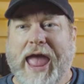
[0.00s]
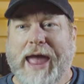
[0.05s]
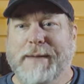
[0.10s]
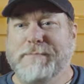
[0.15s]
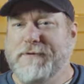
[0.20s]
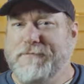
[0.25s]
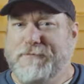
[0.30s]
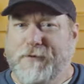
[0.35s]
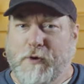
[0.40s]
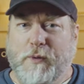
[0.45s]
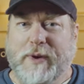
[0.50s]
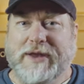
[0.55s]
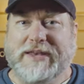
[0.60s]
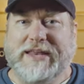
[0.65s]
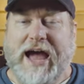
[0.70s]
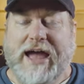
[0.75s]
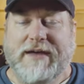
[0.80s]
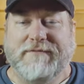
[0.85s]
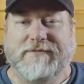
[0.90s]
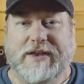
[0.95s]
And before we
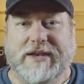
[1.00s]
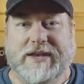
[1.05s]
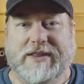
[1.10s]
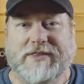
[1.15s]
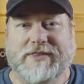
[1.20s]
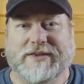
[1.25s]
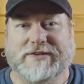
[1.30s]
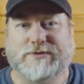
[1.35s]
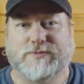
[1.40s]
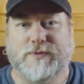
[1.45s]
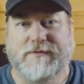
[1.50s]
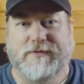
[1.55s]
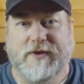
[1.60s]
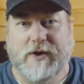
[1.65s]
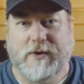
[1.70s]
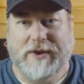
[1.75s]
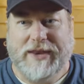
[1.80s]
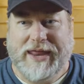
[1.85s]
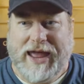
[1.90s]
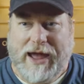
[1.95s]
dive into this
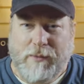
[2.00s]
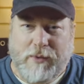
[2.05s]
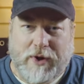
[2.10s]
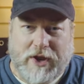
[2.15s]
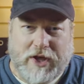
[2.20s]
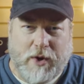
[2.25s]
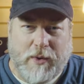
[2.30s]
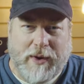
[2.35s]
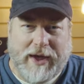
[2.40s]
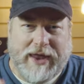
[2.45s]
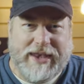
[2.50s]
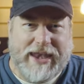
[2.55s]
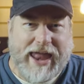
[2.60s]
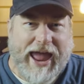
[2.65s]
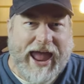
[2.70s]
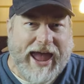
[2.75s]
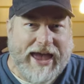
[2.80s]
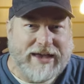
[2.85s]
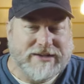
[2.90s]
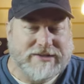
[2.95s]
review today, I want to go ahead and
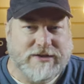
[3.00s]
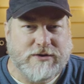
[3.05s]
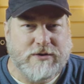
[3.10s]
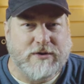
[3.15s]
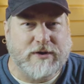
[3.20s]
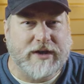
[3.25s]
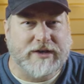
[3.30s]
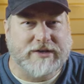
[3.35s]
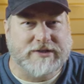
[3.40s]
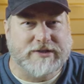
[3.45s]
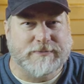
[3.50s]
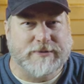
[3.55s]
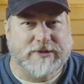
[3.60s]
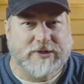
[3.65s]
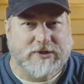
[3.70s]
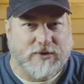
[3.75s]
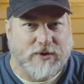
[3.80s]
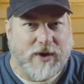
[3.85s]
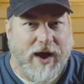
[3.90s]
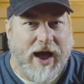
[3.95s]
ask you click
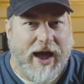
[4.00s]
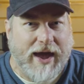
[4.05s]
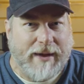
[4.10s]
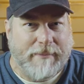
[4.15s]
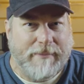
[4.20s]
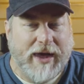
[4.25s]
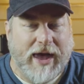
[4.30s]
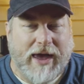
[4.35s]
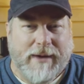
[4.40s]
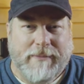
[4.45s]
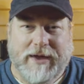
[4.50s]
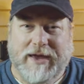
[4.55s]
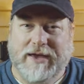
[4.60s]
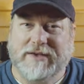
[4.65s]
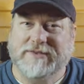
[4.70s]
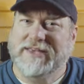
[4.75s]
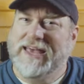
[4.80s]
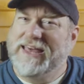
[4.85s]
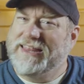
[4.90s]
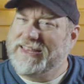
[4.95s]
subscribe,
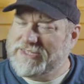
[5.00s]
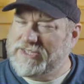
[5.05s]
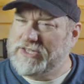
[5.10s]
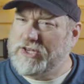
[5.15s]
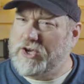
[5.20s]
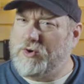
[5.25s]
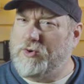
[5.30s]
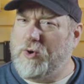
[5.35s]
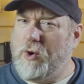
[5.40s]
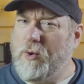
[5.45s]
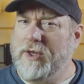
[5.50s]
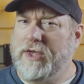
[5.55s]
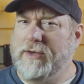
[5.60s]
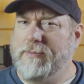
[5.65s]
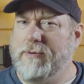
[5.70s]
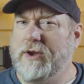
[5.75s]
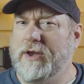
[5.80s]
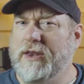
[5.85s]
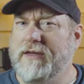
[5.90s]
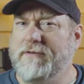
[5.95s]
because this is a growing
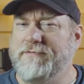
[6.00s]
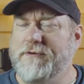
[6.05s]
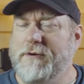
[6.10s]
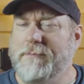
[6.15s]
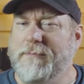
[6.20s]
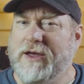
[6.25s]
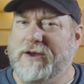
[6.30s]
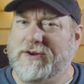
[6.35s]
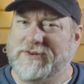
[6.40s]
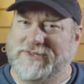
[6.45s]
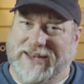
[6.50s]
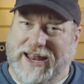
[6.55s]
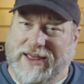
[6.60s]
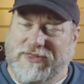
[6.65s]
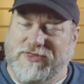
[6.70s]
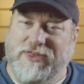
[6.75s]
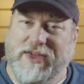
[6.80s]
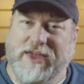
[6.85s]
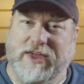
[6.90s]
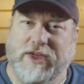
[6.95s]
community of filmmakers, and I
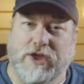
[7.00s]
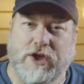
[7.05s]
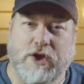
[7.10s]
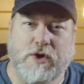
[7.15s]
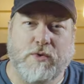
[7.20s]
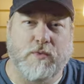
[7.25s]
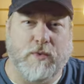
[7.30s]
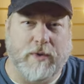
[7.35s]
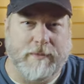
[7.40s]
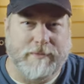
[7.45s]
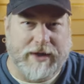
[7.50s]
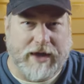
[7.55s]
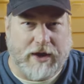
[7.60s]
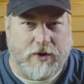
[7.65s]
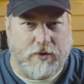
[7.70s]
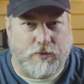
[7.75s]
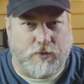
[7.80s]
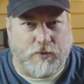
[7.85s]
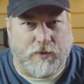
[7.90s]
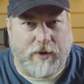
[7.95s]
think you would be a
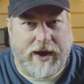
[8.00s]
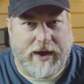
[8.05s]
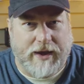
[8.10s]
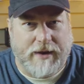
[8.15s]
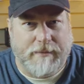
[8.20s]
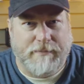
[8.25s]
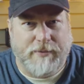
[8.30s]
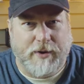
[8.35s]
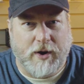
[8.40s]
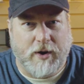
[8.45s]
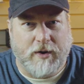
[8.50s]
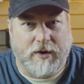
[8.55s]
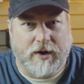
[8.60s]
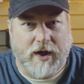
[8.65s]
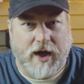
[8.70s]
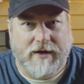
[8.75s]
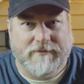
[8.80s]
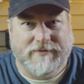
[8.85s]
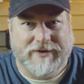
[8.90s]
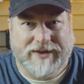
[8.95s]
great part
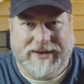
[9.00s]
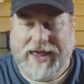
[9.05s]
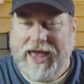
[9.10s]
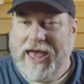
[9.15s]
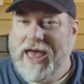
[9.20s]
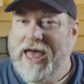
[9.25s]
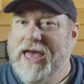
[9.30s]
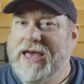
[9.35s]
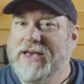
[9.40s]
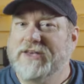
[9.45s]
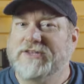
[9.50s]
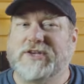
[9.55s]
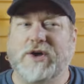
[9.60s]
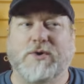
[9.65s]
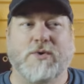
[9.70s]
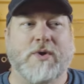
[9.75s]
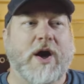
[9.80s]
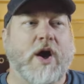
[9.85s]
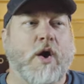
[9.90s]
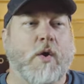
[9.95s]
of it.
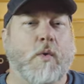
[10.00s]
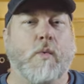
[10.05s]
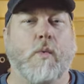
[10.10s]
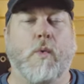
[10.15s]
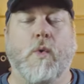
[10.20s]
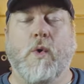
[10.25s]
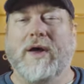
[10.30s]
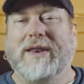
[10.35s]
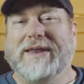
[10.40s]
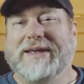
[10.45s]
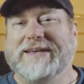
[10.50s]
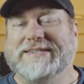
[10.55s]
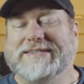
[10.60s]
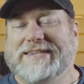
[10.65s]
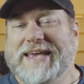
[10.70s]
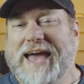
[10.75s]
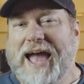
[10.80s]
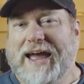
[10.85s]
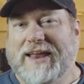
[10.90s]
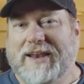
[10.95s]
So what
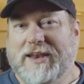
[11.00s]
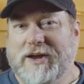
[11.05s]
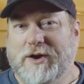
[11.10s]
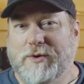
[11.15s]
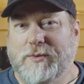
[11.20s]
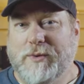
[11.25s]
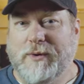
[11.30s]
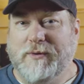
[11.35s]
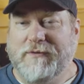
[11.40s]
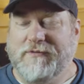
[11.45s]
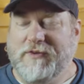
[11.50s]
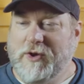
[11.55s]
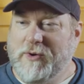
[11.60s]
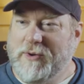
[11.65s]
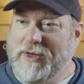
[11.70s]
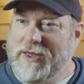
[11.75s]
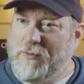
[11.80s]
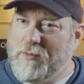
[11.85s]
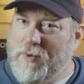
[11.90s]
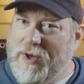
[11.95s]
exactly are we
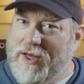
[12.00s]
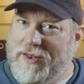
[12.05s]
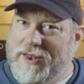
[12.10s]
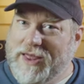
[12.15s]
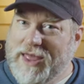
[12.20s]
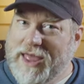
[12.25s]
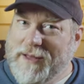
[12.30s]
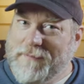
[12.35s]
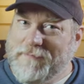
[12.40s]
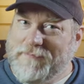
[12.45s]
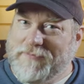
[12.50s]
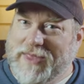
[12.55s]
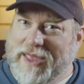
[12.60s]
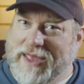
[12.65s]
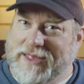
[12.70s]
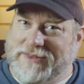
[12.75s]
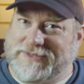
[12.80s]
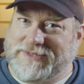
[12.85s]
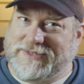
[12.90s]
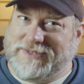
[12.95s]
reviewing? Well,
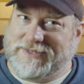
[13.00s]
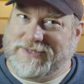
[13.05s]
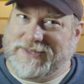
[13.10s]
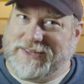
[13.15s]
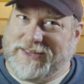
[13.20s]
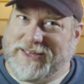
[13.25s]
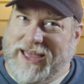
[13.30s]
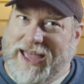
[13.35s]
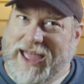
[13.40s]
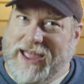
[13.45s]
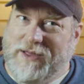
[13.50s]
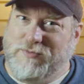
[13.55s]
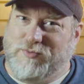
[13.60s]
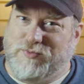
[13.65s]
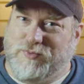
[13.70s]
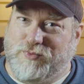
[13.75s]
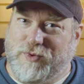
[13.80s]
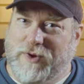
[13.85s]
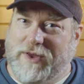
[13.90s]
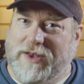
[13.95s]
it's a
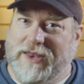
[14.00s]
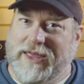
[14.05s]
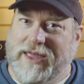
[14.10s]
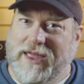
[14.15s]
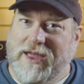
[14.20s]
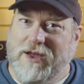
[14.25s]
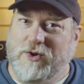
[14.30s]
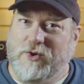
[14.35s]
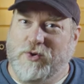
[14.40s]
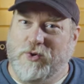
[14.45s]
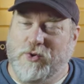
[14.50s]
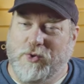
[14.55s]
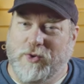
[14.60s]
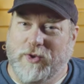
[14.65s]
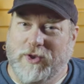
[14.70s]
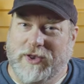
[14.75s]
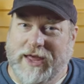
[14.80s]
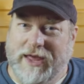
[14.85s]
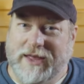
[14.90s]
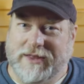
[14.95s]
really
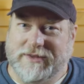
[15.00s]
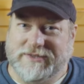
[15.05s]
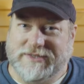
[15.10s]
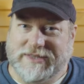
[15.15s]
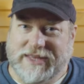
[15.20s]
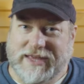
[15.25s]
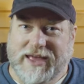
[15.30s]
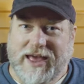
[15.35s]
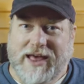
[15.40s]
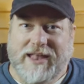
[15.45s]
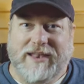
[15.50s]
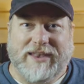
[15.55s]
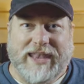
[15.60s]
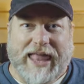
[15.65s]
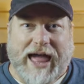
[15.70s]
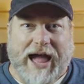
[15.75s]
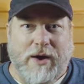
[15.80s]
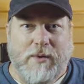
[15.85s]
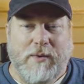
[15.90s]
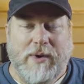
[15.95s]
cool lens, the
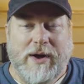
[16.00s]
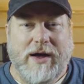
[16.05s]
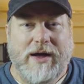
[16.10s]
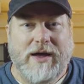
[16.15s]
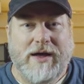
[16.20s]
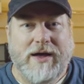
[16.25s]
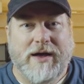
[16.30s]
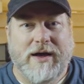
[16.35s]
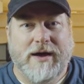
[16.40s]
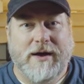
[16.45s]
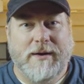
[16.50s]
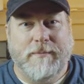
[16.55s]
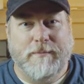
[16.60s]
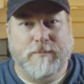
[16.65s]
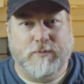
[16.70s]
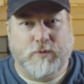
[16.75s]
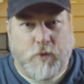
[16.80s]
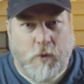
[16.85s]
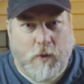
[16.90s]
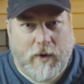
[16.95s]
Laowa
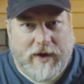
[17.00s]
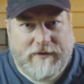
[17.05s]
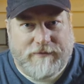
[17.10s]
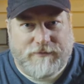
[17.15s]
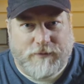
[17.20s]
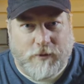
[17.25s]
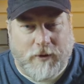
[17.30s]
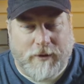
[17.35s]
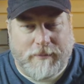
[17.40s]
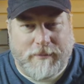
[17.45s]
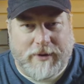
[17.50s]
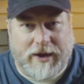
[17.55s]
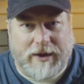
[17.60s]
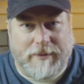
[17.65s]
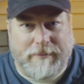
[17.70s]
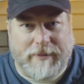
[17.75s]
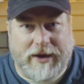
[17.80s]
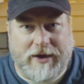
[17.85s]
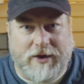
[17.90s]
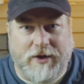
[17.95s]

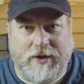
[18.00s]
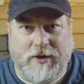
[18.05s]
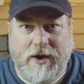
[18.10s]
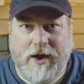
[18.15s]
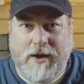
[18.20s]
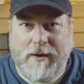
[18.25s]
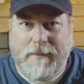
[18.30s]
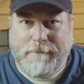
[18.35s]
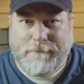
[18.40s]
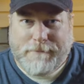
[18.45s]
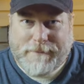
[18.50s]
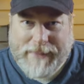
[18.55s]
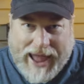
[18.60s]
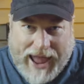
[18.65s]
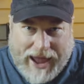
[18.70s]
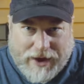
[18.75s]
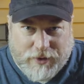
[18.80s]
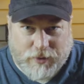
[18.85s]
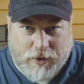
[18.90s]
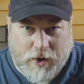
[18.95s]
24mm
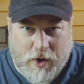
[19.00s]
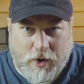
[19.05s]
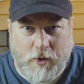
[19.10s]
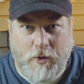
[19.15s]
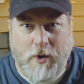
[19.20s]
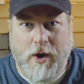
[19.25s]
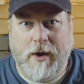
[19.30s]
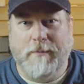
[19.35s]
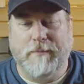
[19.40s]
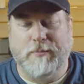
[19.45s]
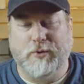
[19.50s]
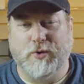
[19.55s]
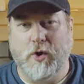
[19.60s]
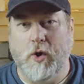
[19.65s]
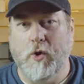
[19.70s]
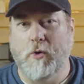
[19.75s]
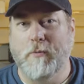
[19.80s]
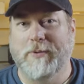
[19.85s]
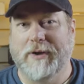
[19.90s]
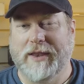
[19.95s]
macro
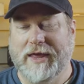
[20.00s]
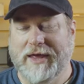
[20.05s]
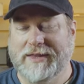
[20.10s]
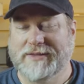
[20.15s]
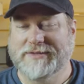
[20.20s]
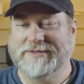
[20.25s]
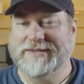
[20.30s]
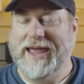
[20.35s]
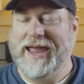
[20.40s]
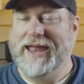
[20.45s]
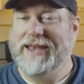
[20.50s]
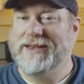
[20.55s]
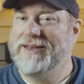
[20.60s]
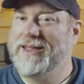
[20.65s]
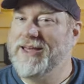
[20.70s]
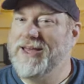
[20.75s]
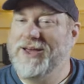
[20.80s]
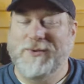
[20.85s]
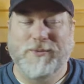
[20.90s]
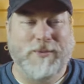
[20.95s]
probe lens.
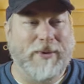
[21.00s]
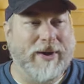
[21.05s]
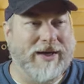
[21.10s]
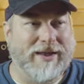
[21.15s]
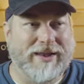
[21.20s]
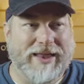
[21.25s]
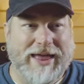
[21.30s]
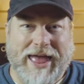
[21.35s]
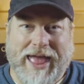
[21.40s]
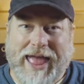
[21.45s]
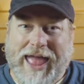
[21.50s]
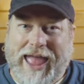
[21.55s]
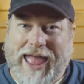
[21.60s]
And well,